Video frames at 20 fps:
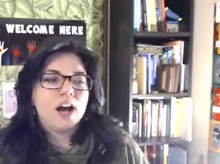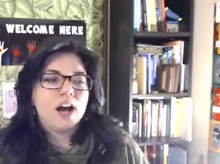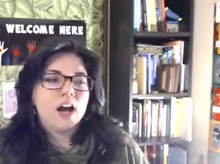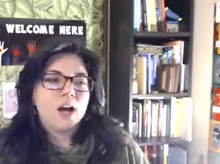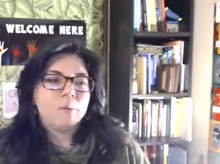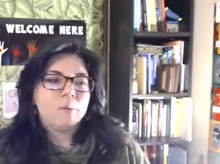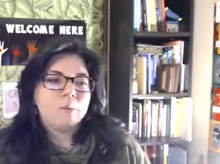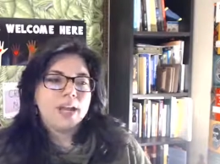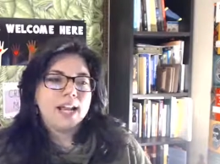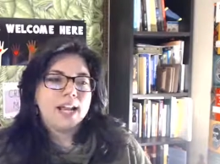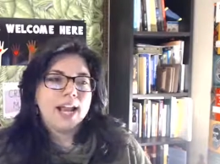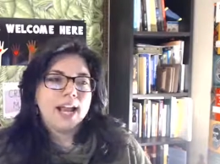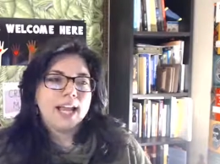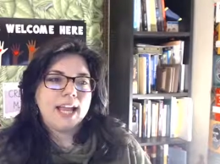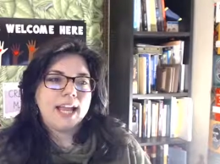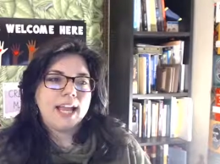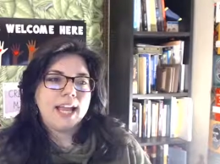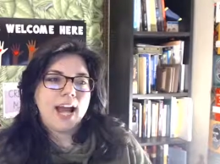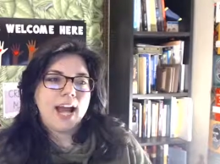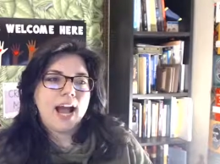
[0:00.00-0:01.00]
Um, and
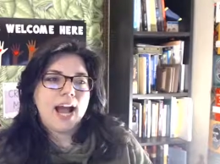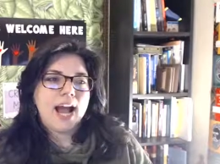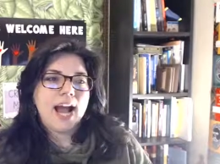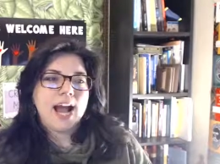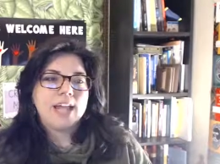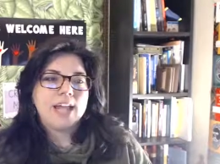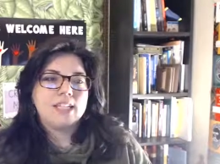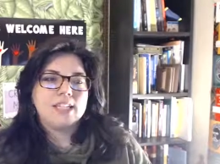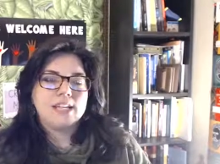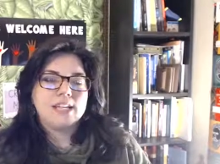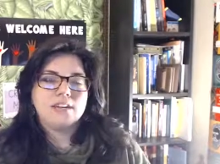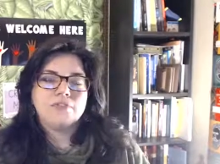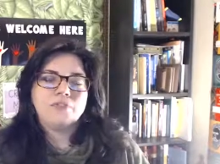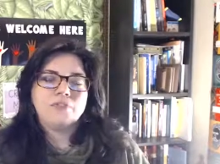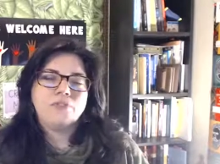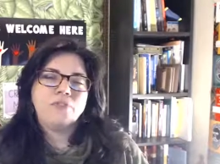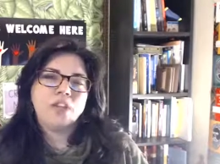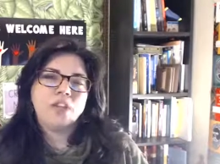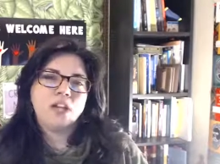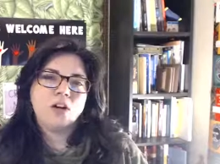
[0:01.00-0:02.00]
I I
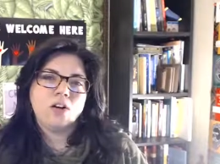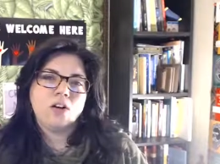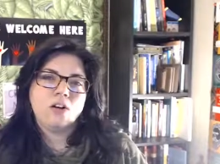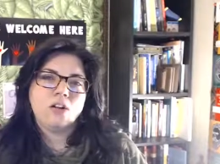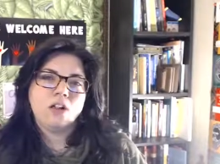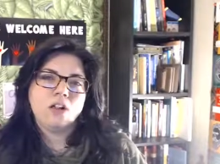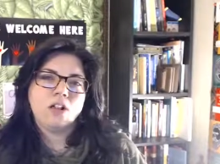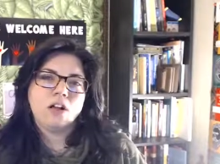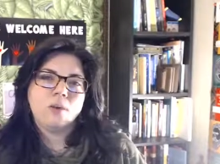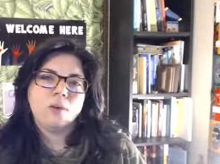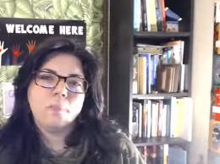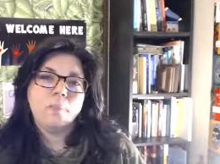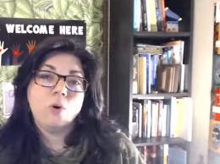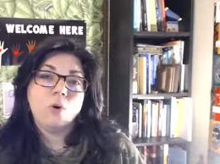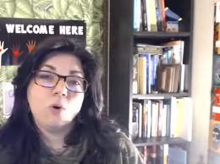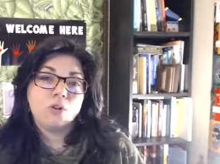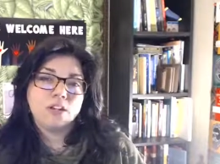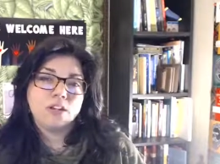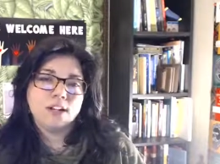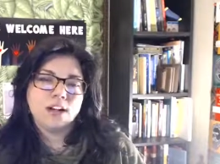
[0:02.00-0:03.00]
didn't feel
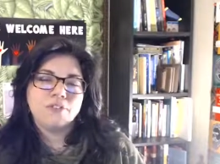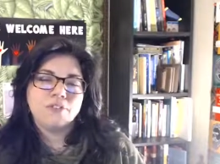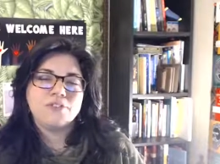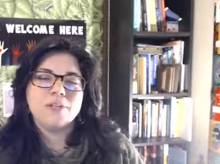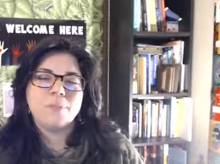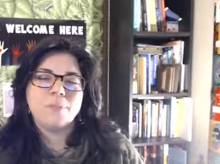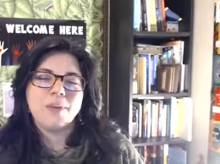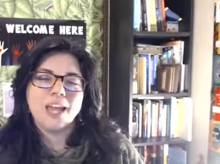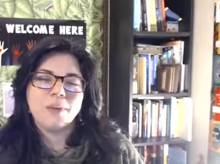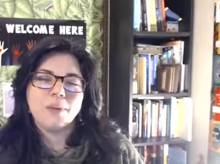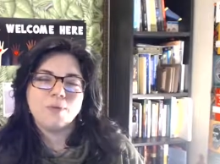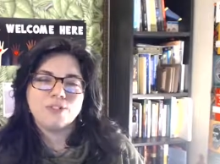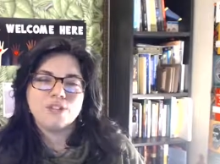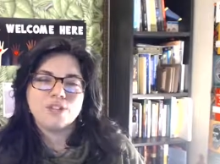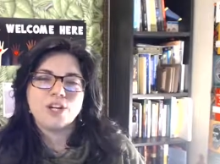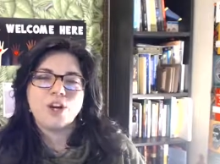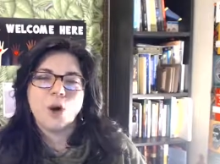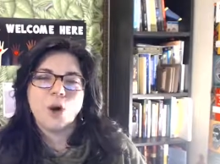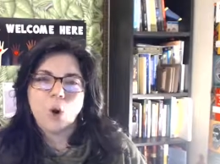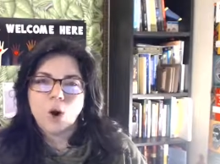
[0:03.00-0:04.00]
bold enough to be able
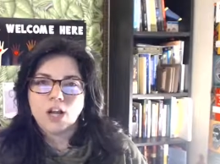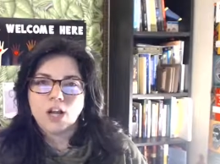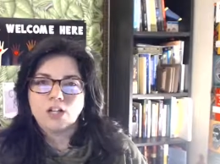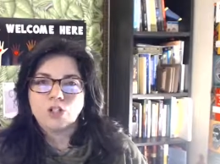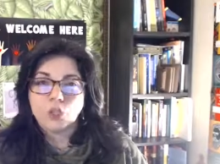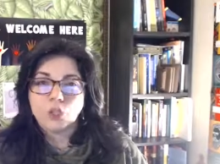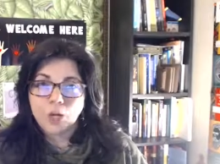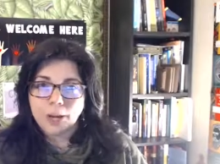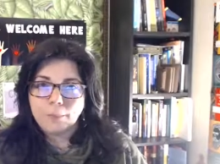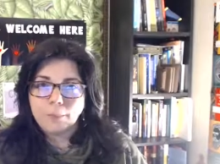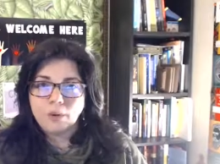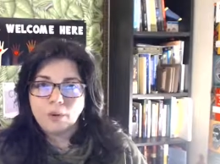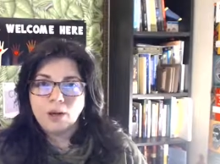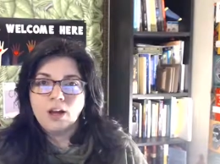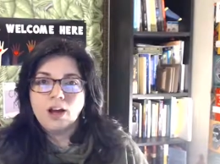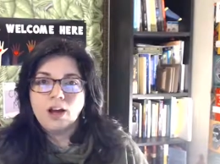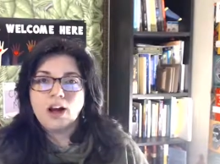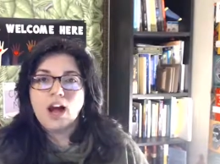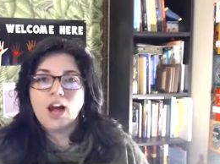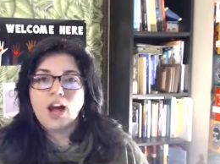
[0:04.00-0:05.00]
to go on a trip
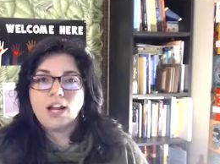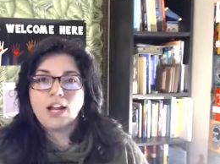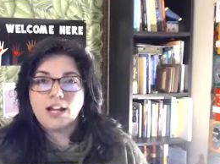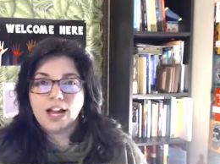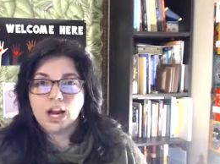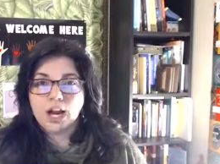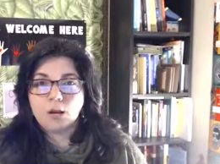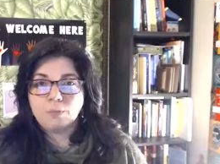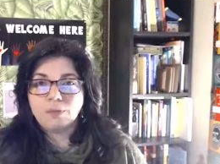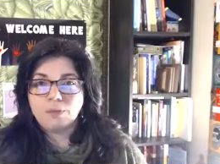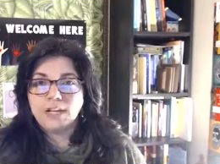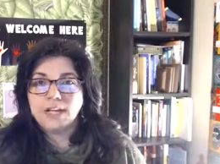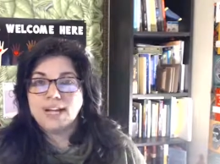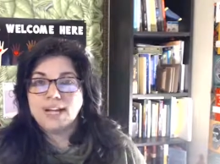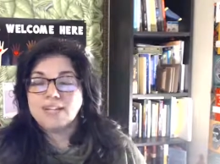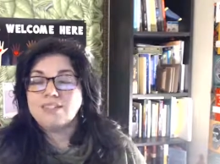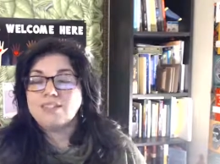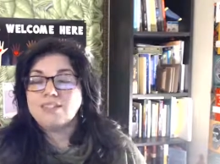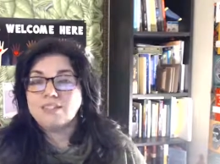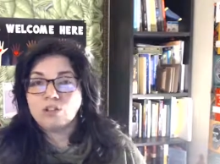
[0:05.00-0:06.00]
on an airplane.
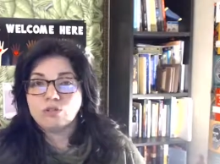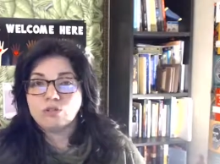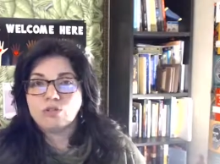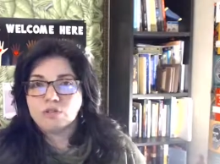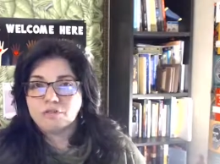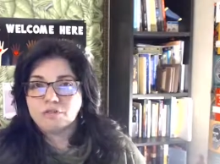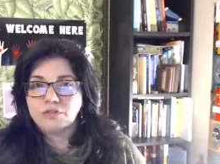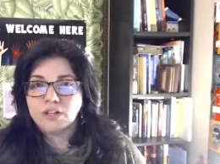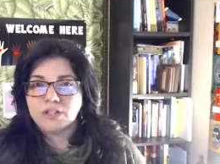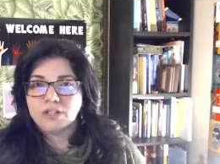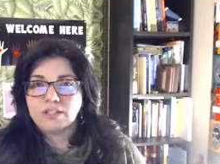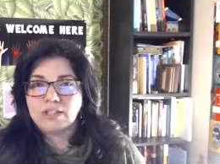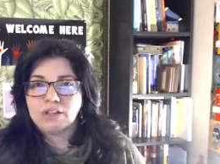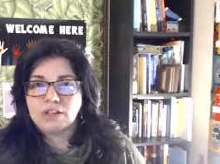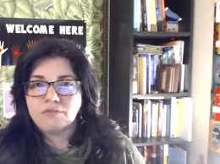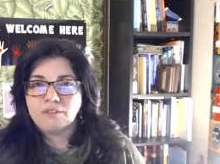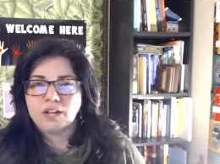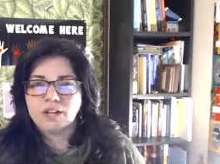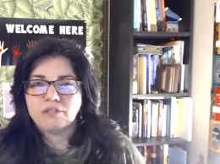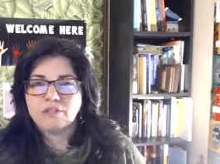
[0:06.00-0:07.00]
I still don't feel
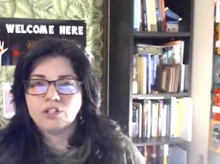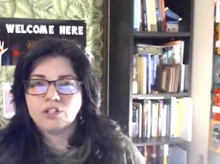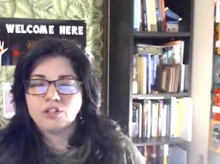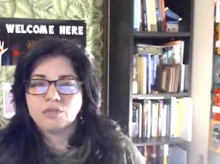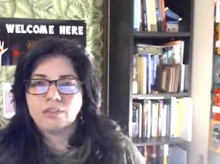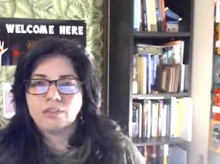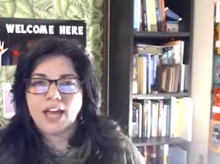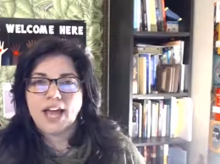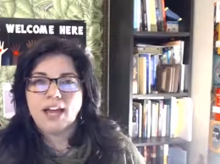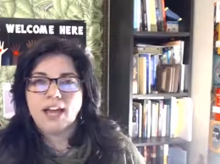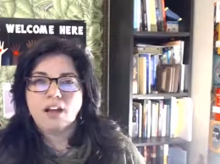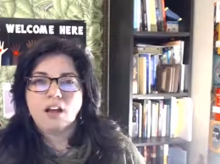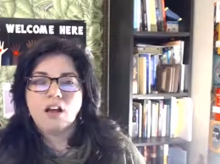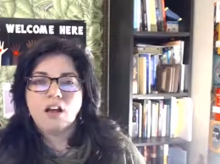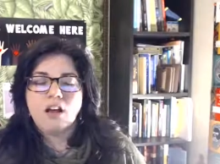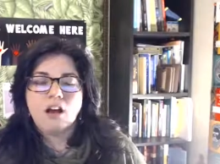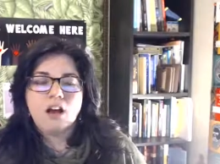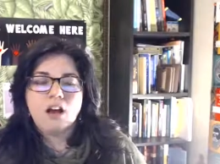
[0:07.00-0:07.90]
safe enough to do that.